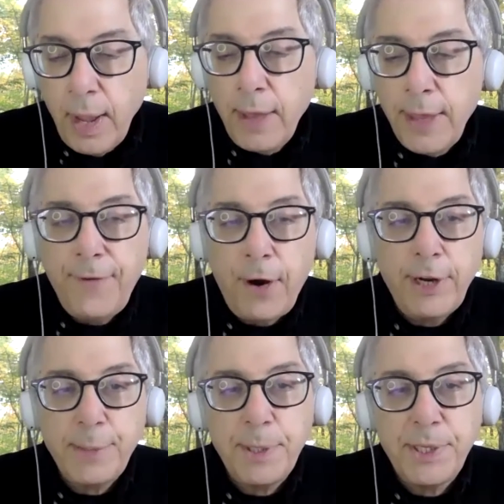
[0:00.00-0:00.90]
they
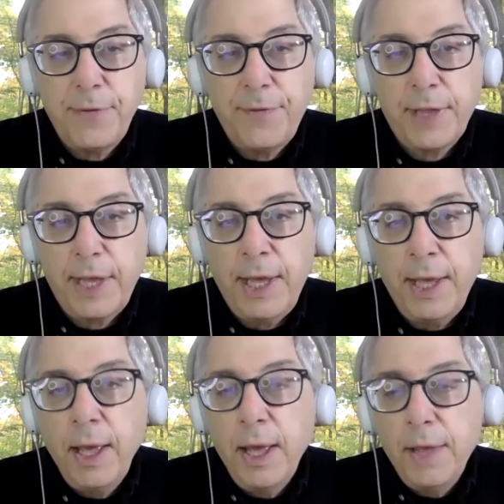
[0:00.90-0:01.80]
very specifically
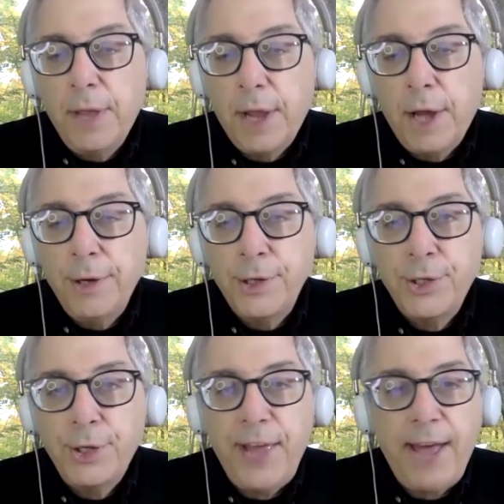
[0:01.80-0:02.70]
like
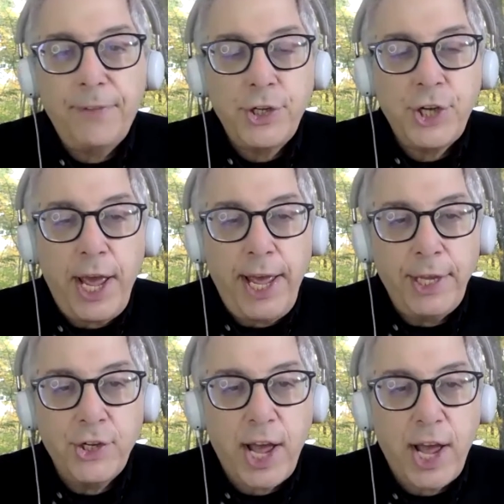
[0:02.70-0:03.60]
understood they had to
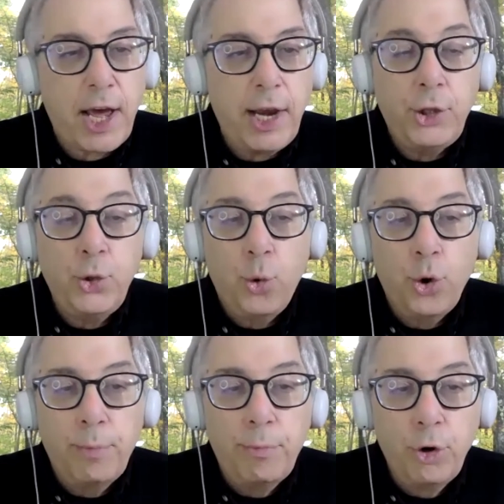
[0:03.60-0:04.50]
change that kind of
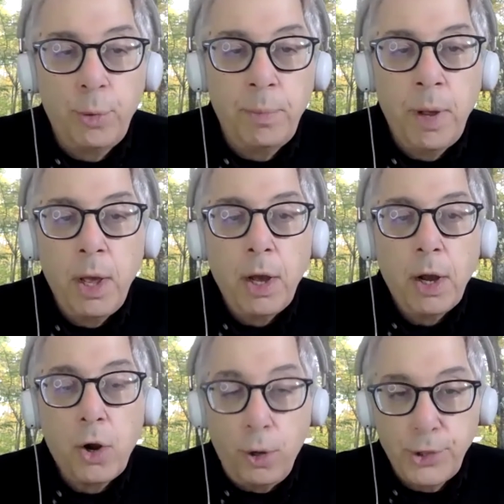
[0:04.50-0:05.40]
dorm room
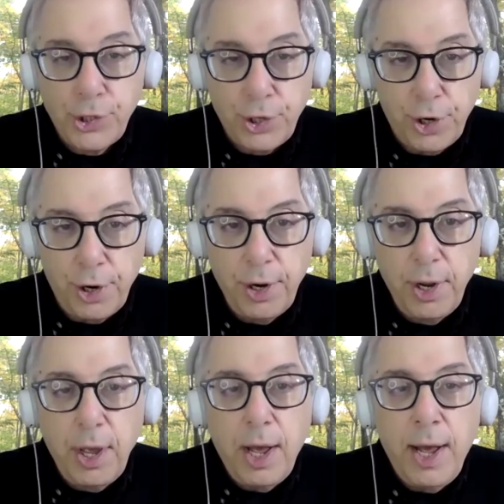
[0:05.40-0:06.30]
culture
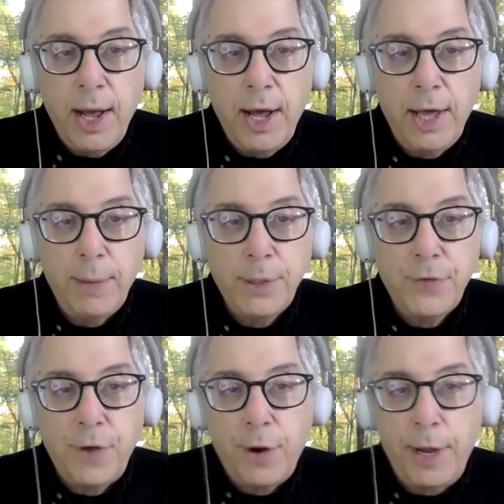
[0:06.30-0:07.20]
uh, that was
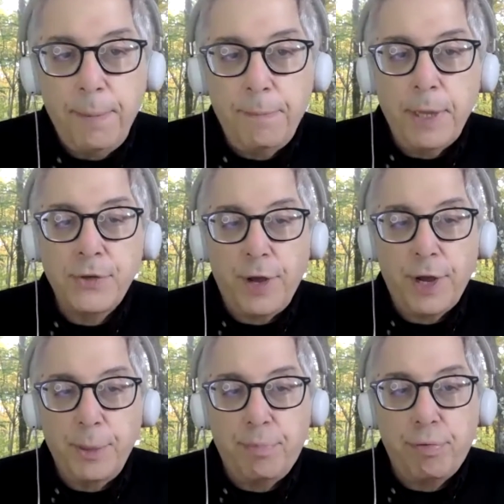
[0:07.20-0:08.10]
very much like
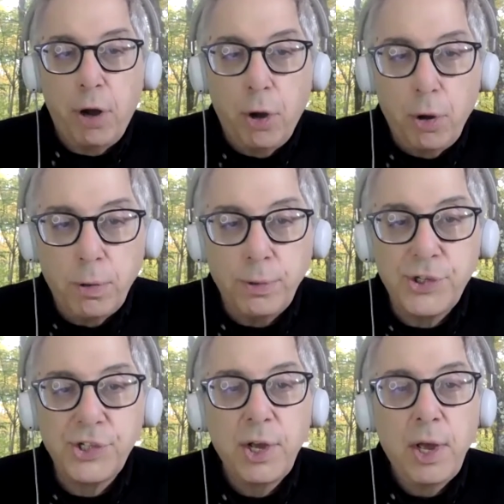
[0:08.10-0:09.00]
the
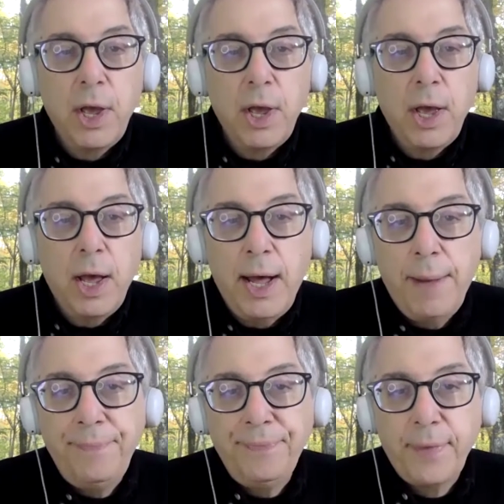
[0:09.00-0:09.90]
bros
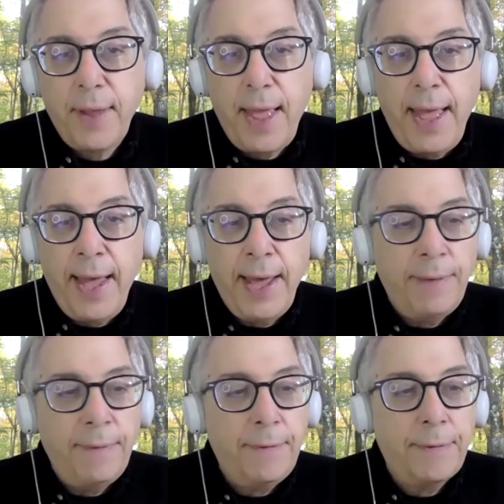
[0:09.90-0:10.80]
um,
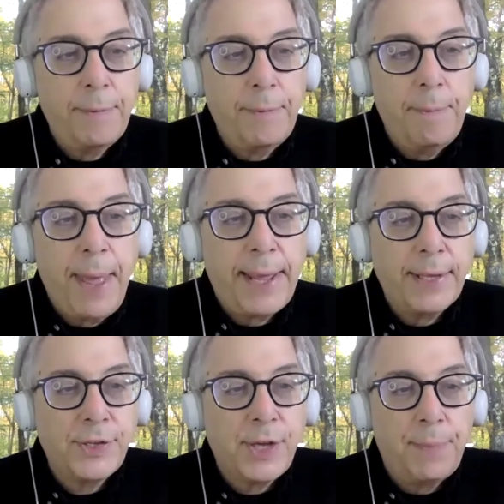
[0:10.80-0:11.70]
and make
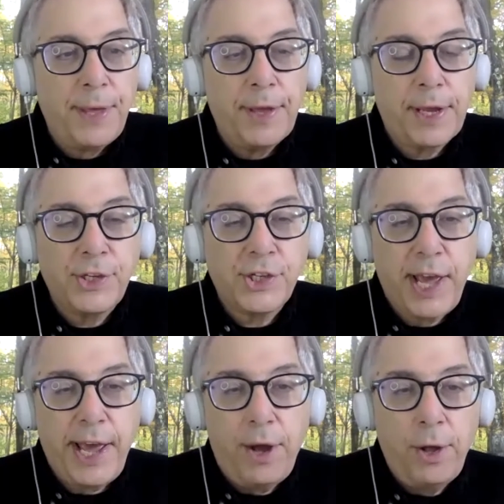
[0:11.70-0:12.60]
it something that could
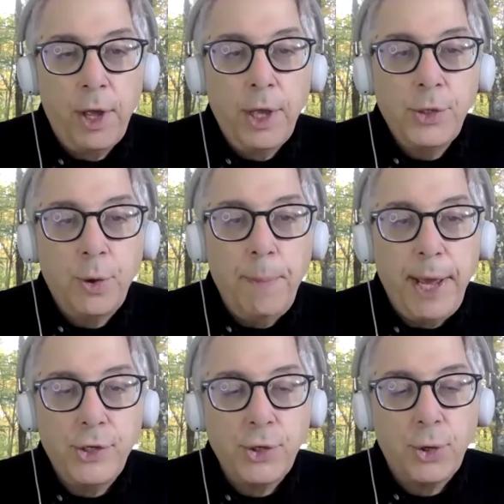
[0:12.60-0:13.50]
scale to a
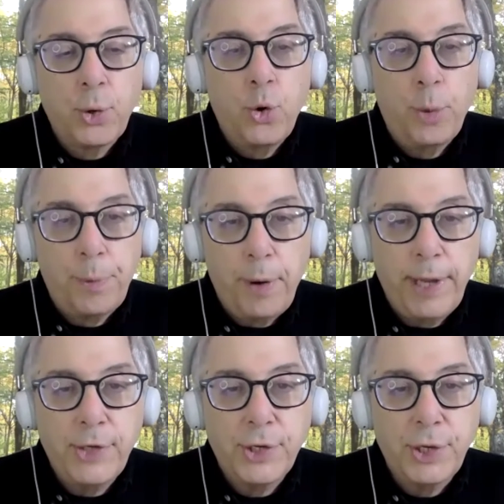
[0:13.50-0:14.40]
major
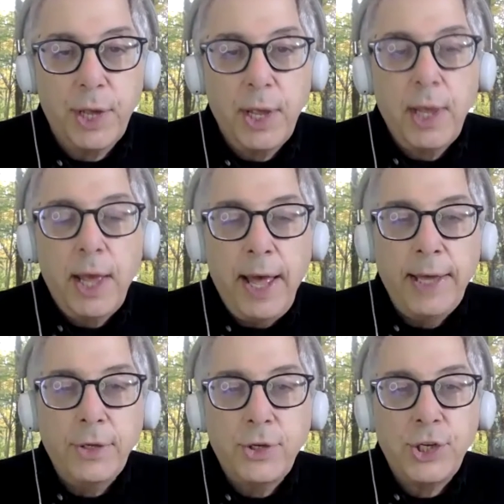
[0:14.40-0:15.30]
corporation.
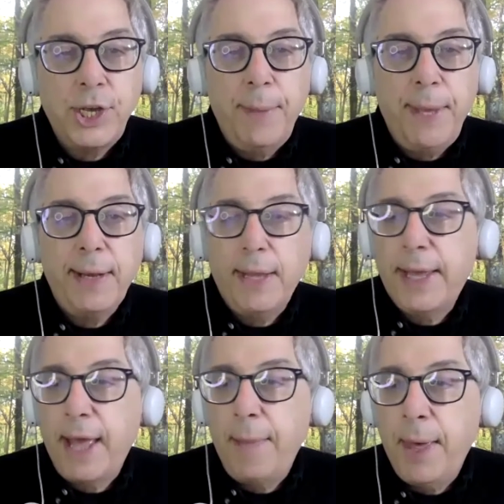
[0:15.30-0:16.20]
And she immediately
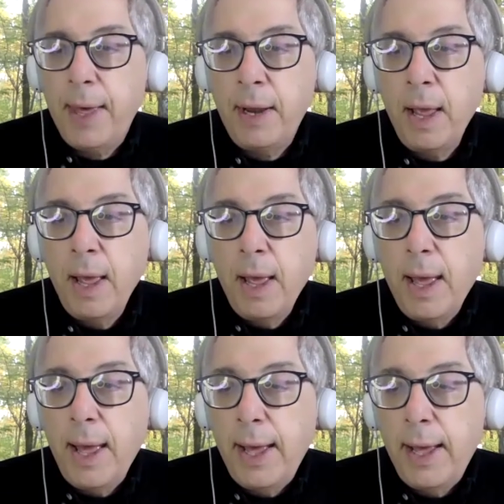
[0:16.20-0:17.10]
came in
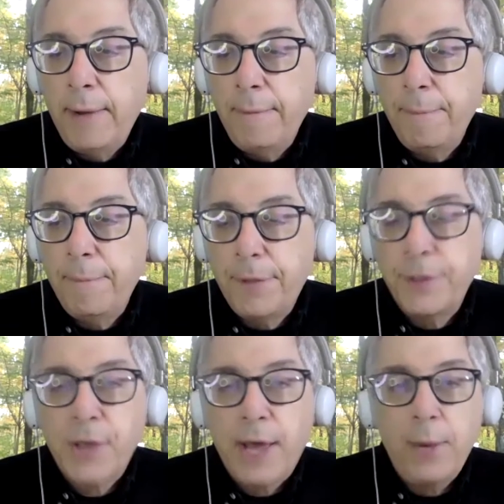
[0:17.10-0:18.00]
and
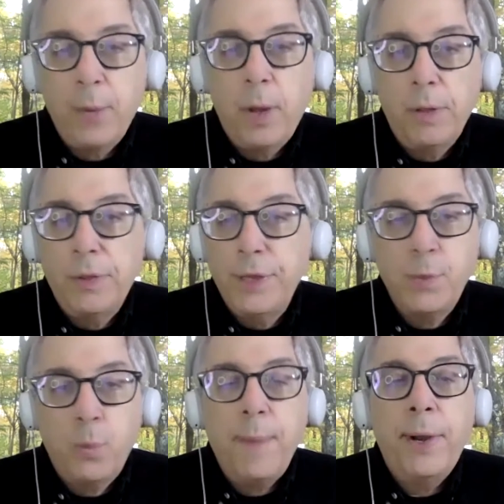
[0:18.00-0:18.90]
decided, well, these
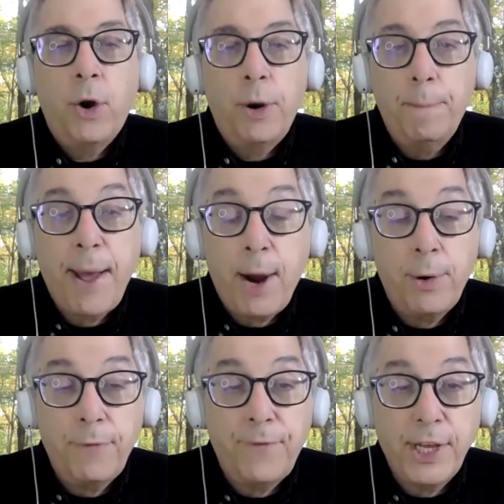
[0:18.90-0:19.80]
women aren't
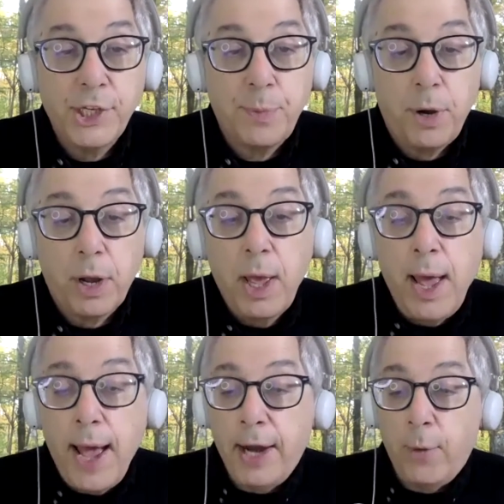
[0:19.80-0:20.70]
empowered at Facebook.
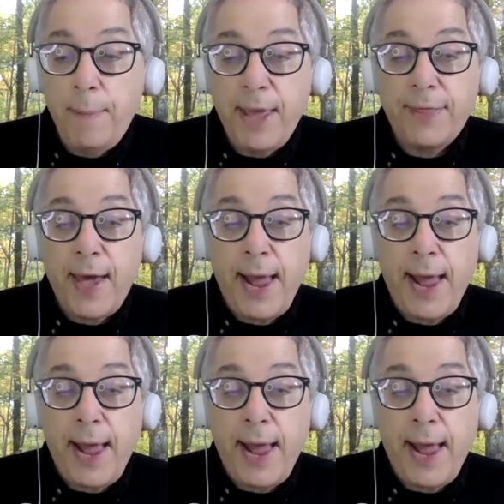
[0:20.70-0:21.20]
How do I make that